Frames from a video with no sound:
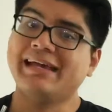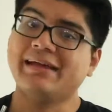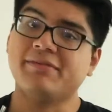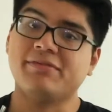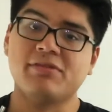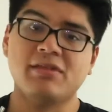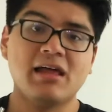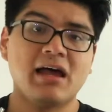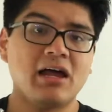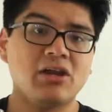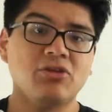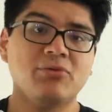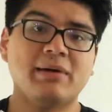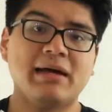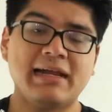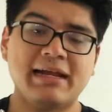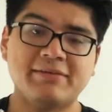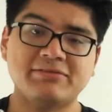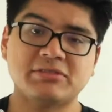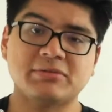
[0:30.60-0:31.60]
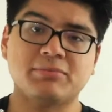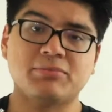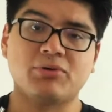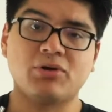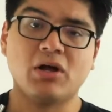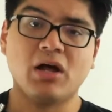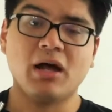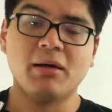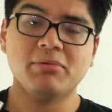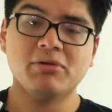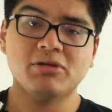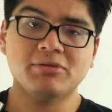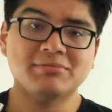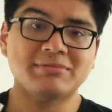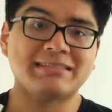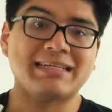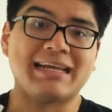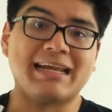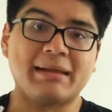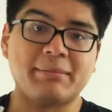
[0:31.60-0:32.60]
If not, you might have some
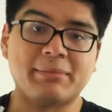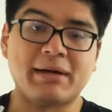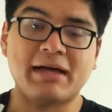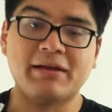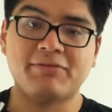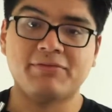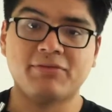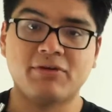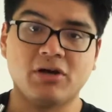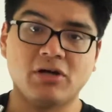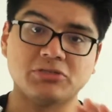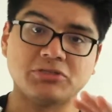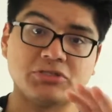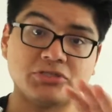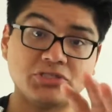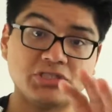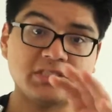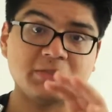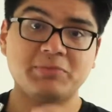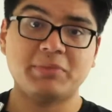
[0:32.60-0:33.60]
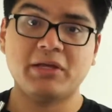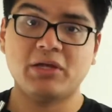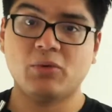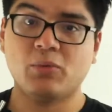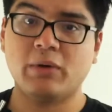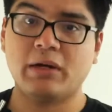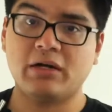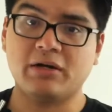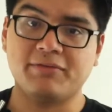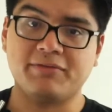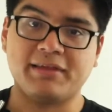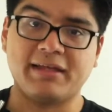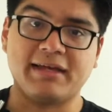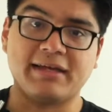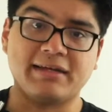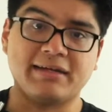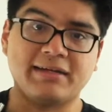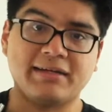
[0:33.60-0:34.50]
problems and it might fall, so just be aware of that.